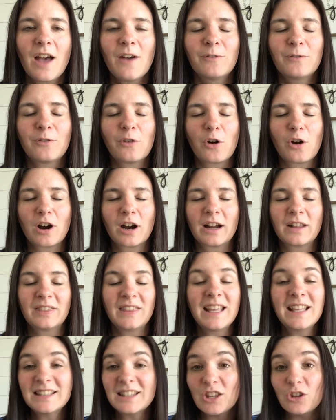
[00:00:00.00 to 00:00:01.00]
for
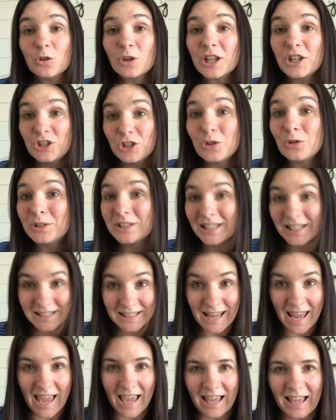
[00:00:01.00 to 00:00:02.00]
things that you can do
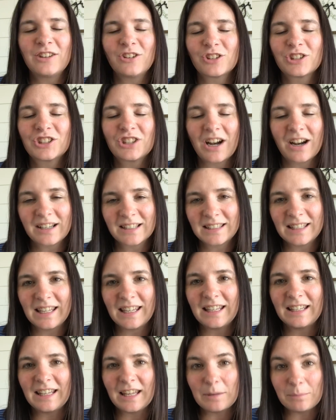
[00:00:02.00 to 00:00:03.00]
today. You'll start
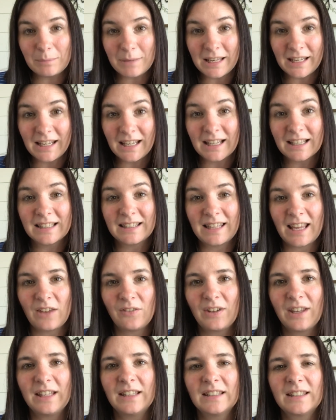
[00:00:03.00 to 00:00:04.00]
seeing immediate
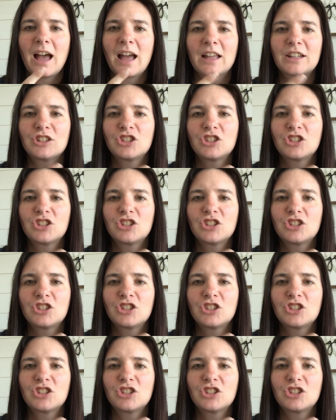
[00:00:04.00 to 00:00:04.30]
savings.